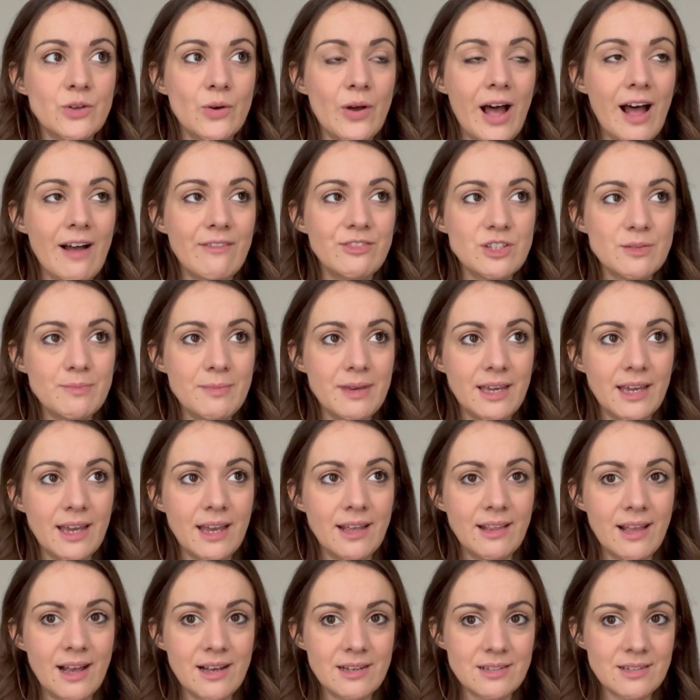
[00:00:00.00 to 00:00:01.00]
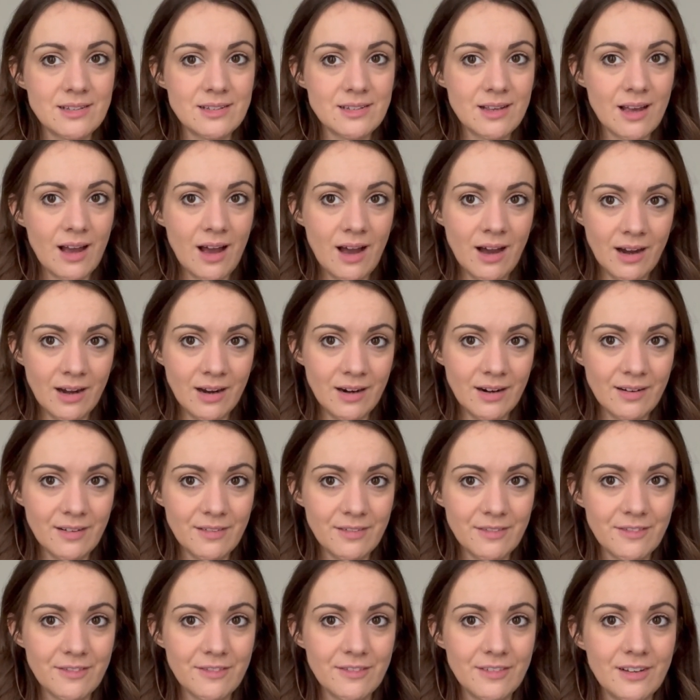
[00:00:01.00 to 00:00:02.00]
after making that
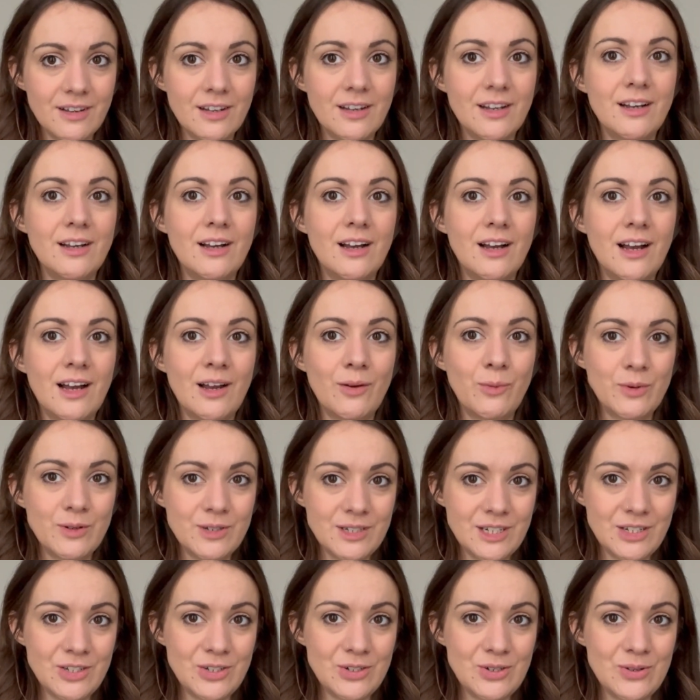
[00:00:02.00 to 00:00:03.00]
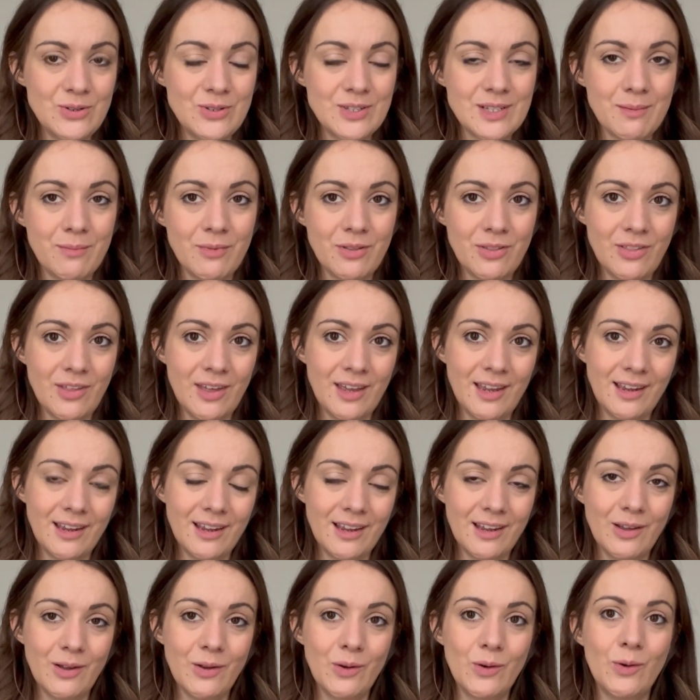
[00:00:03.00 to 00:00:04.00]
scarf, I wanted to do
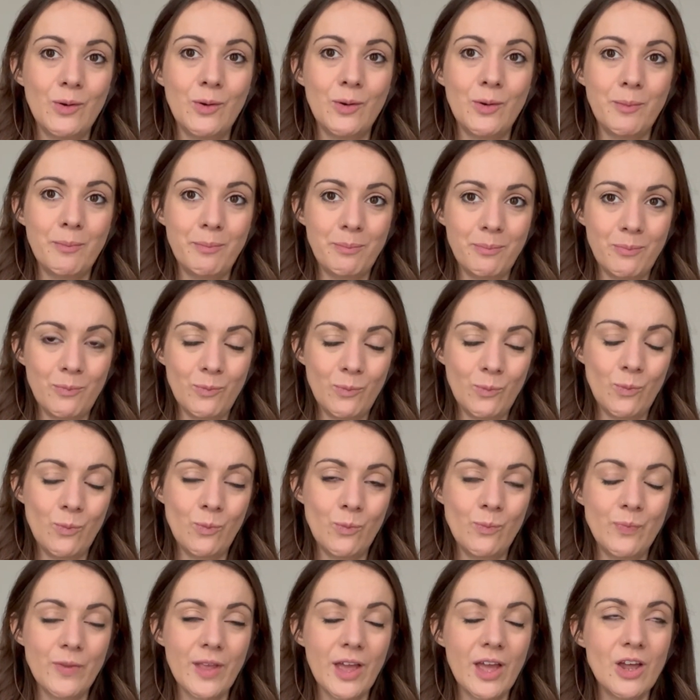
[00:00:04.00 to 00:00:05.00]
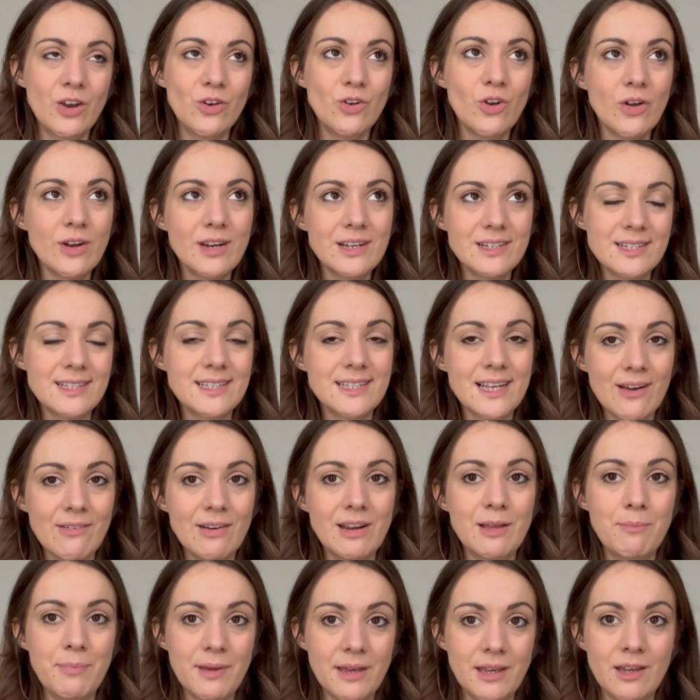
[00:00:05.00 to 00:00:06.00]
something not
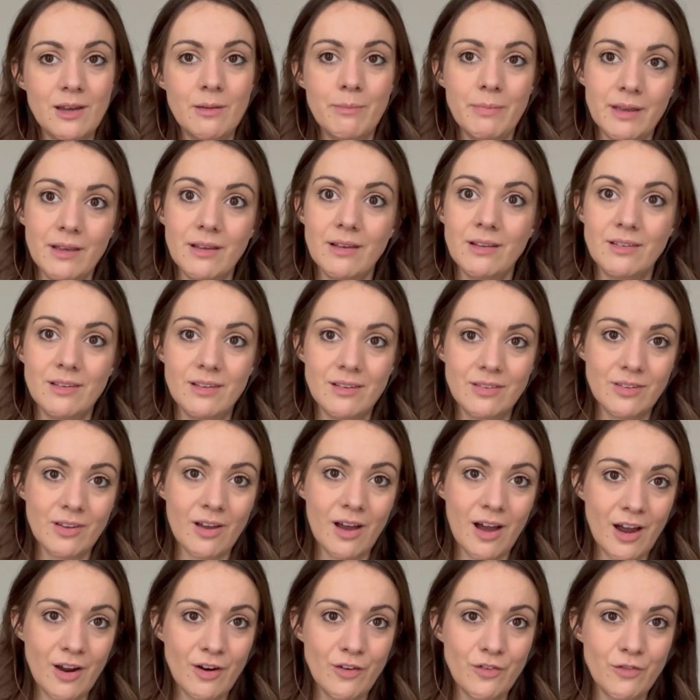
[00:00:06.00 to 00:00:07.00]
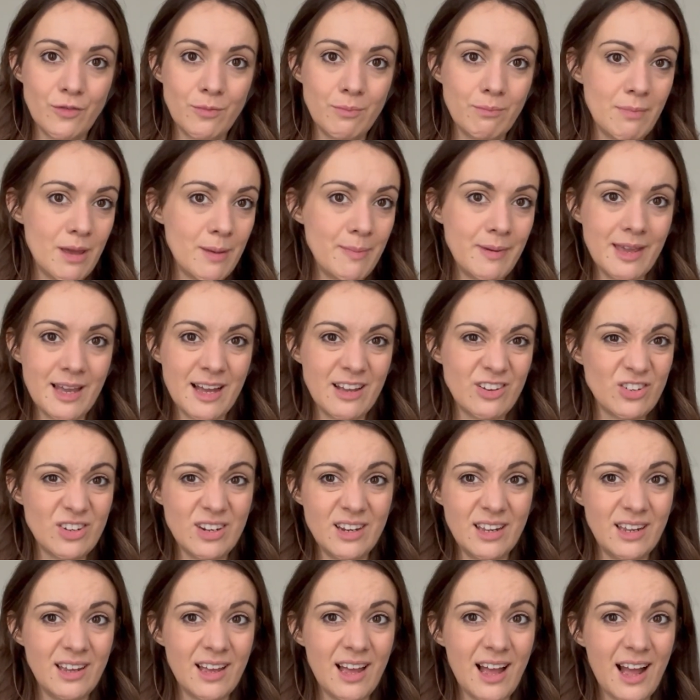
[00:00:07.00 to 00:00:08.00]
necessarily bigger because the scarf maybe
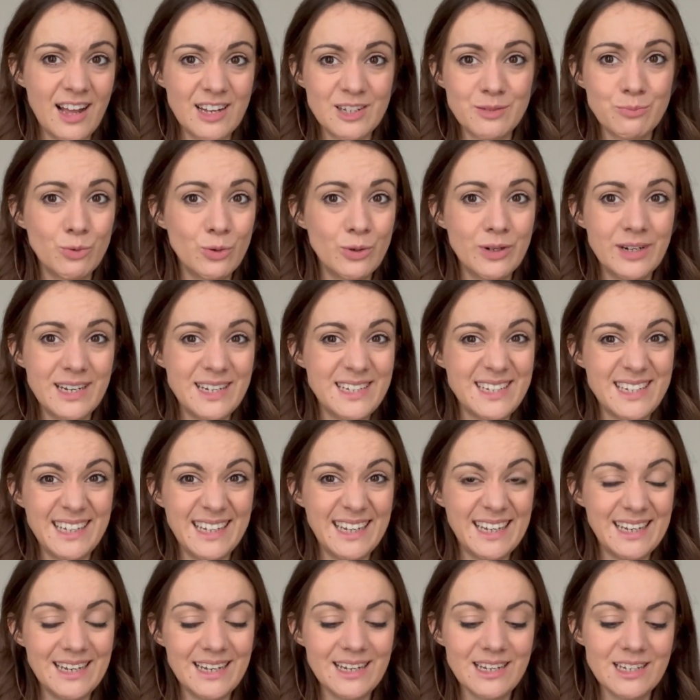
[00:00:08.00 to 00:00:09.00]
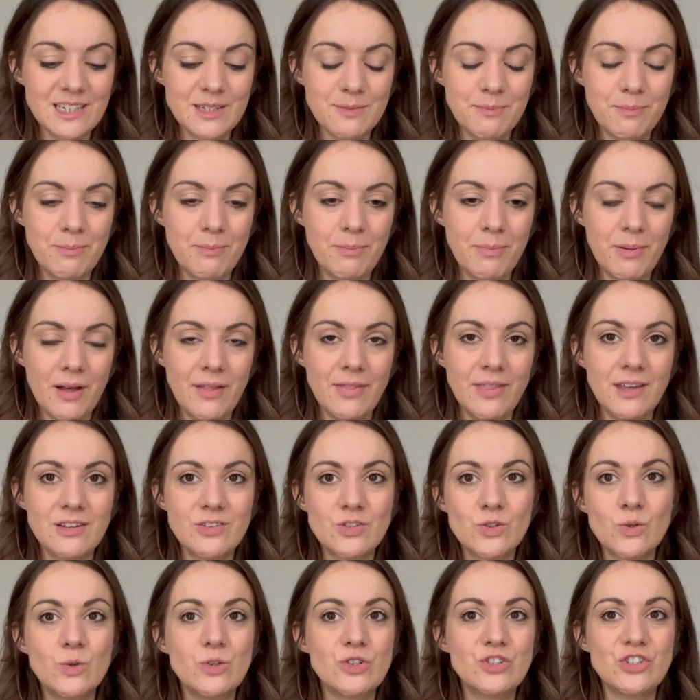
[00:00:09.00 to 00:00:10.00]
actually had more knitting in it, but there's
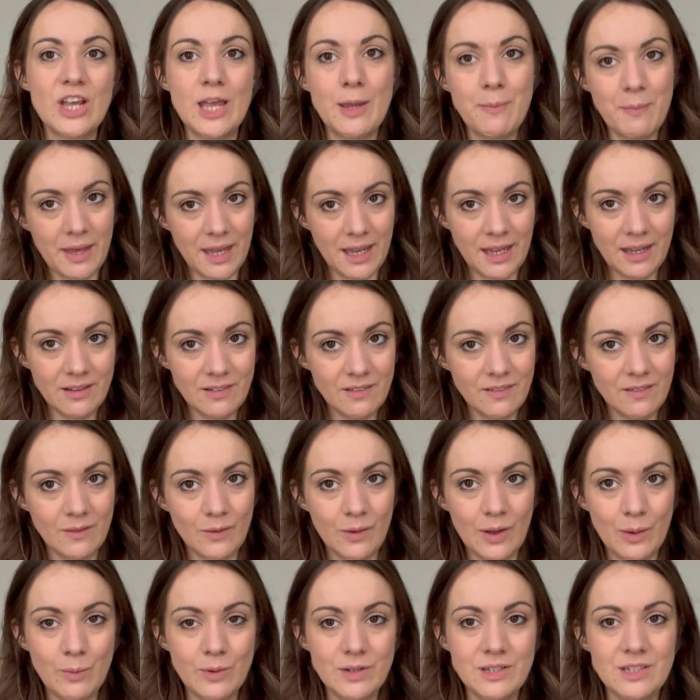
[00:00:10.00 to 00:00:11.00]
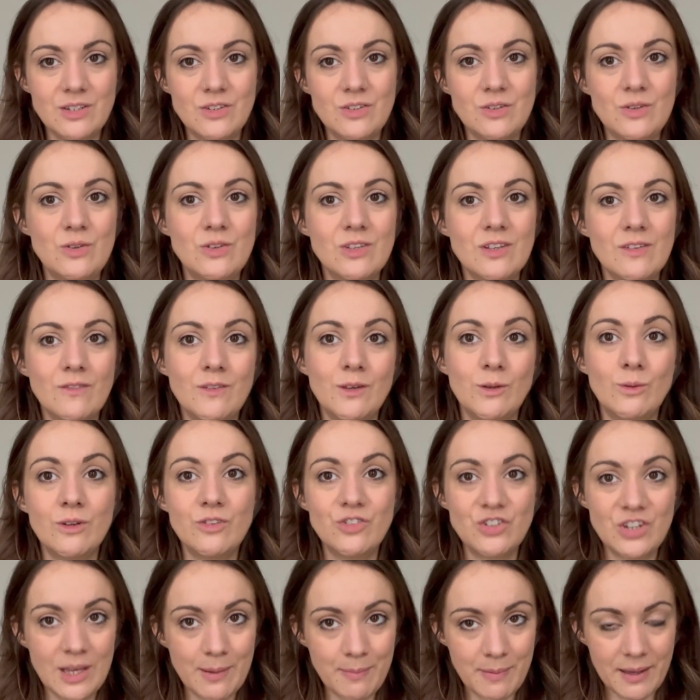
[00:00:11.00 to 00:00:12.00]
no shaping, so I wanted to do something with
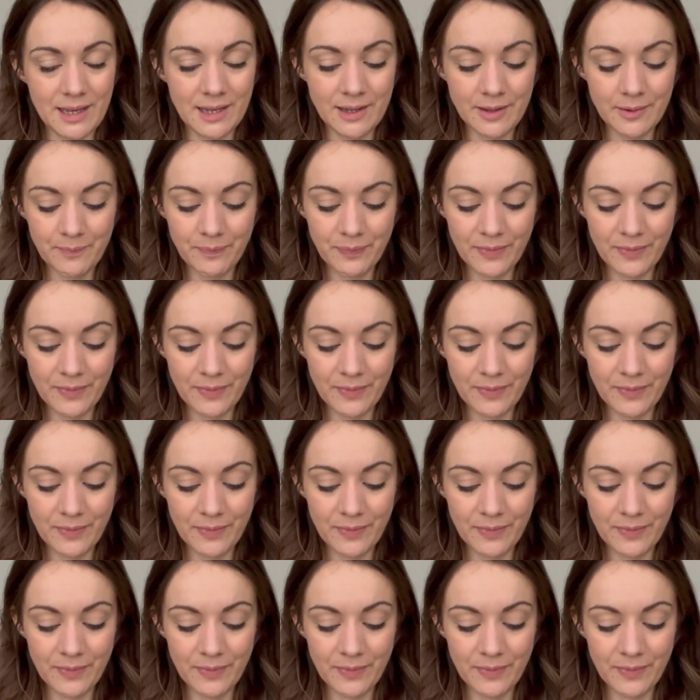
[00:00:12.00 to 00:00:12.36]
shaping.